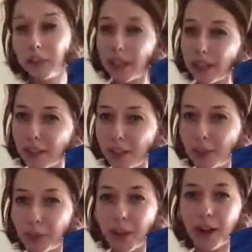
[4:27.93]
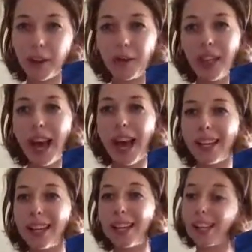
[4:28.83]
because there's so much batter, I'm going to
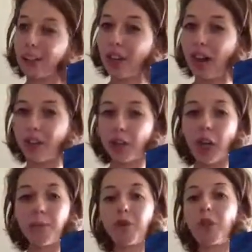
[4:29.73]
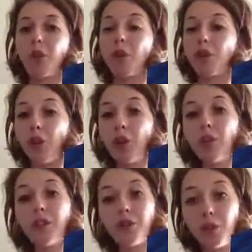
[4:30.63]
add in an extra half a cup, so a
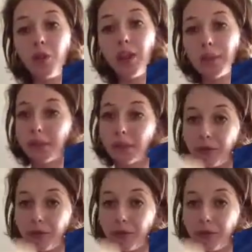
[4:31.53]
total of 2 cups of